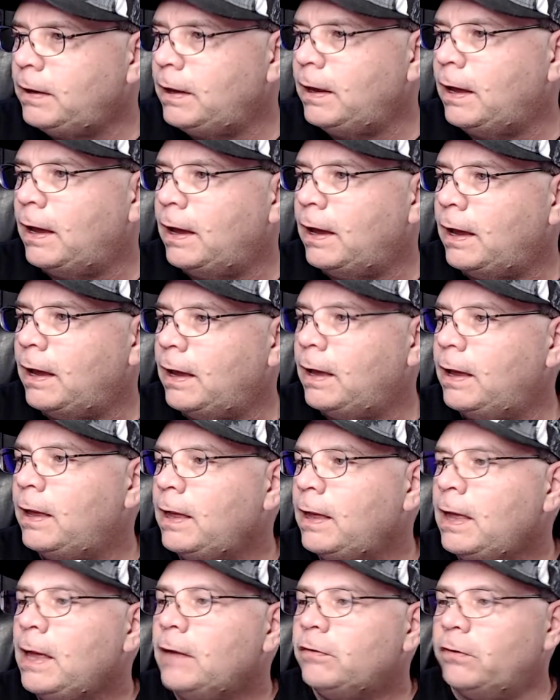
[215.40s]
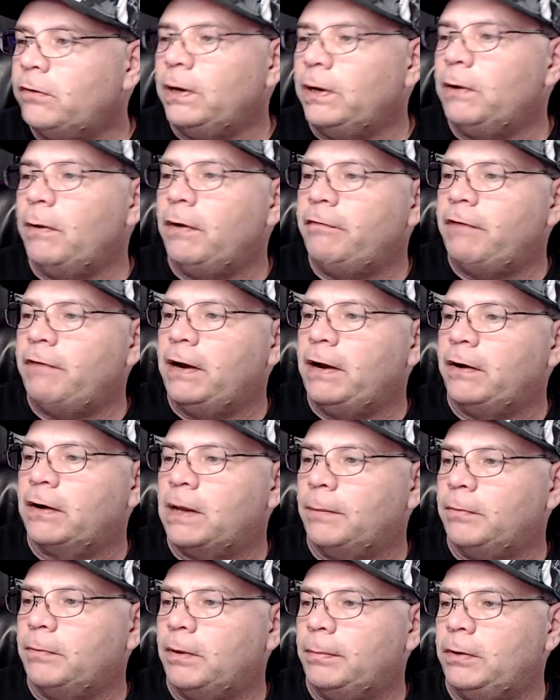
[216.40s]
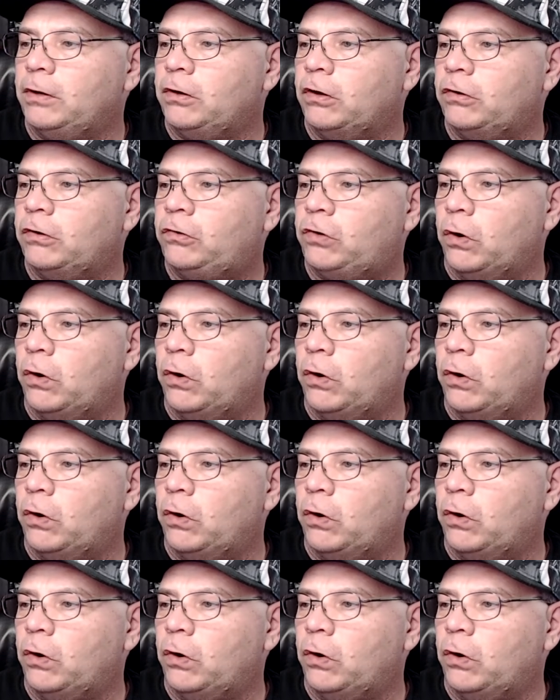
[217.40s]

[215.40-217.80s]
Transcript: that. So anyway, Vader comes up and he says,